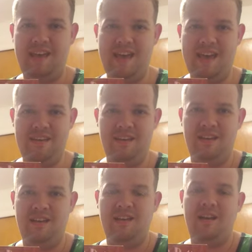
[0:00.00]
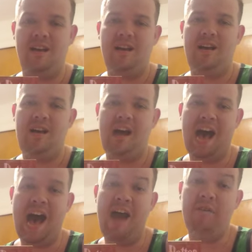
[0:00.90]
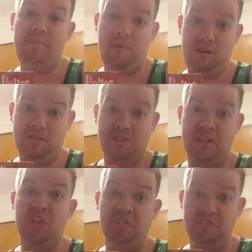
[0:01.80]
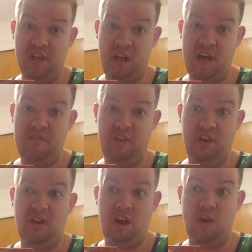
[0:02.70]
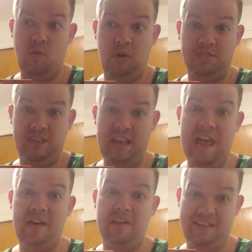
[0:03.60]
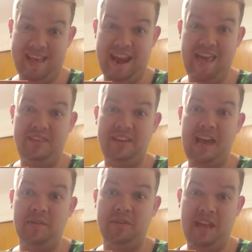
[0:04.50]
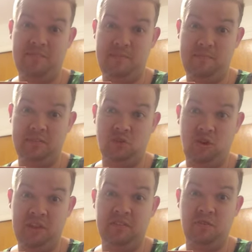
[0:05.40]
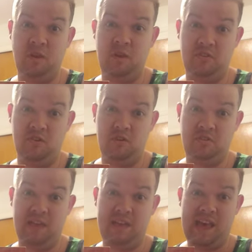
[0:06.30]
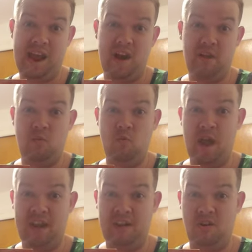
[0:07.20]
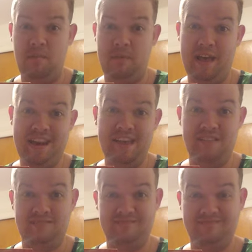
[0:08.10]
And I would personally love to go to Hogwarts, and I and I think I would definitely be sorted into Gryffindor, like Harry, Ron, and Hermione.